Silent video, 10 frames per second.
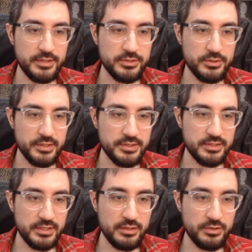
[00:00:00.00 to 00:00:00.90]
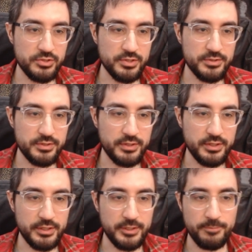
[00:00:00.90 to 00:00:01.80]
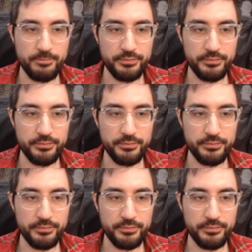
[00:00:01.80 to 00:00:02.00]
as you can see, they're just a